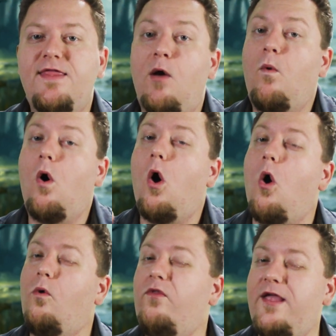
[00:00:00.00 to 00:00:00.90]
that will
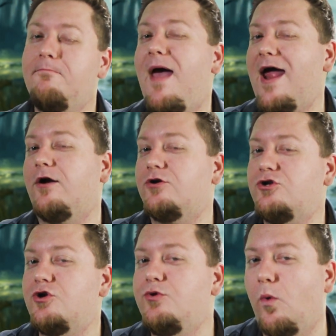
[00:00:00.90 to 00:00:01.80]
only matter
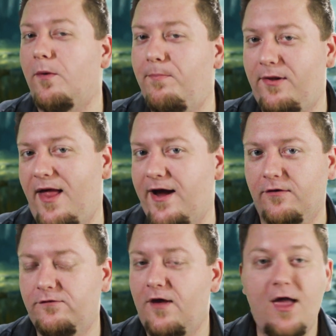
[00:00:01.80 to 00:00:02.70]
to your
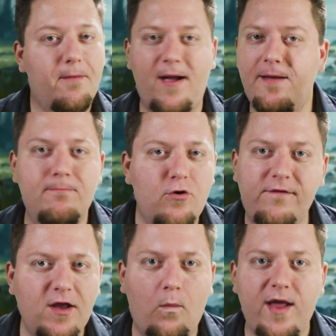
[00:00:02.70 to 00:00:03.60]
players. By
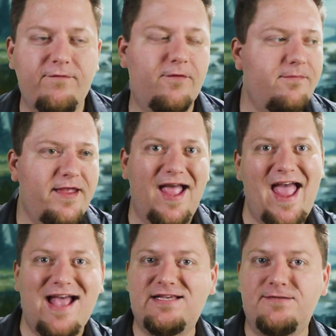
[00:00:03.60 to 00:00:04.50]
moving away from the
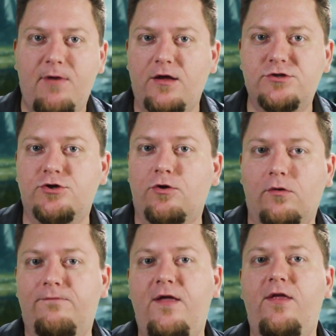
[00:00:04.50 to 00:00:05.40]
X monster or
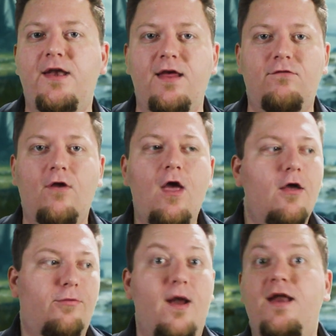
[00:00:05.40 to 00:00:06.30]
villain is
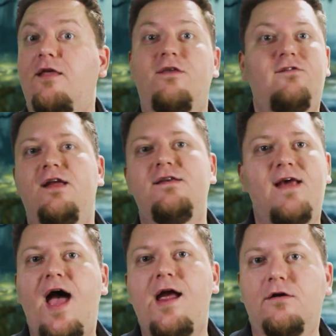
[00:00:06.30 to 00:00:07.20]
threatening this
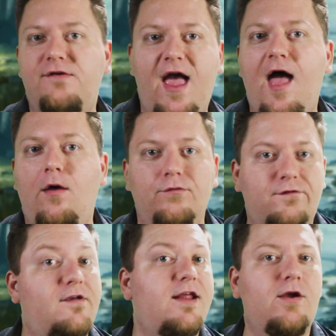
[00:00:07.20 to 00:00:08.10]
entire town,
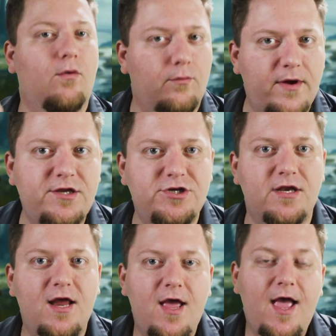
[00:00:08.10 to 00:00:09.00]
city, or region,